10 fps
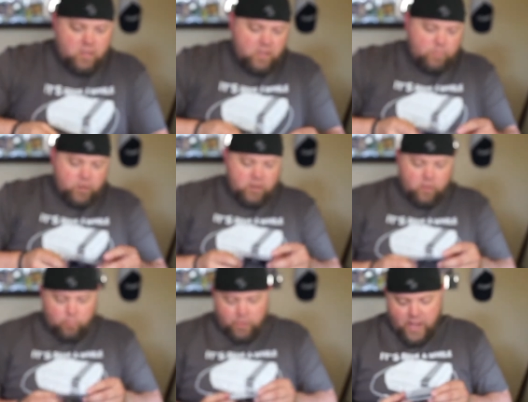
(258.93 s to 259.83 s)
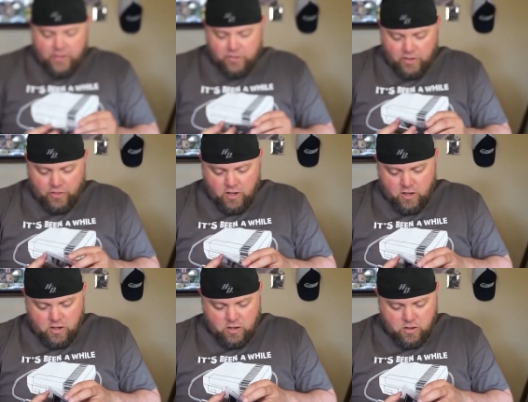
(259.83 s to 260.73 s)
then they put in a little plastic
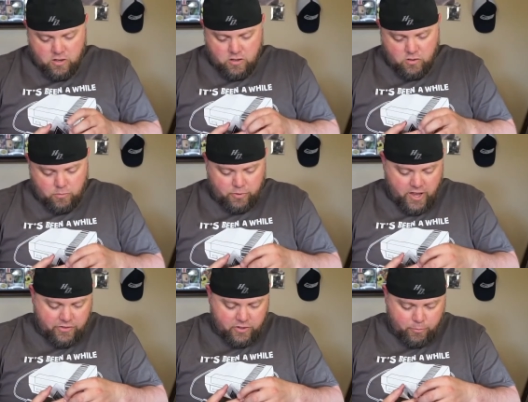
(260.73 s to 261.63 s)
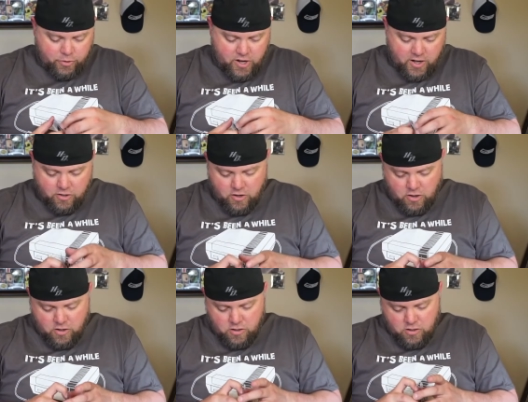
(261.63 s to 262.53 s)
thing, a little plastic
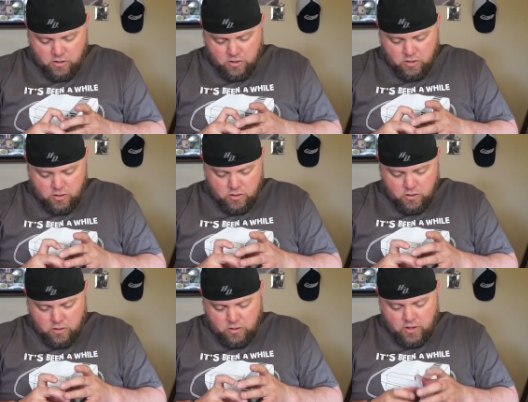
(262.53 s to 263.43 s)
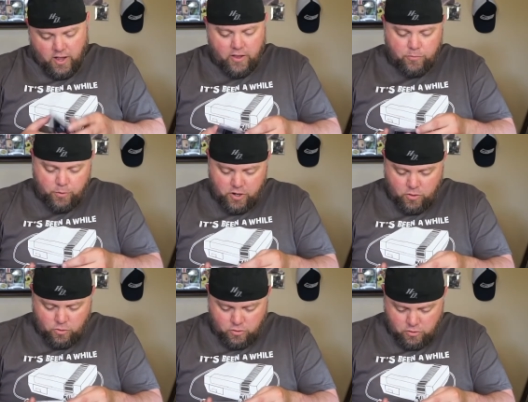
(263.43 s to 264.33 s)
protector. That's pretty
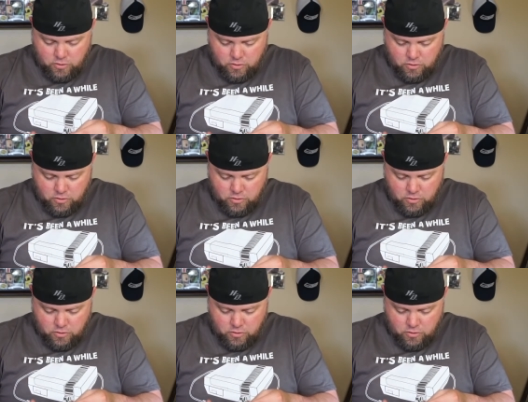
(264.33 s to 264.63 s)
cool.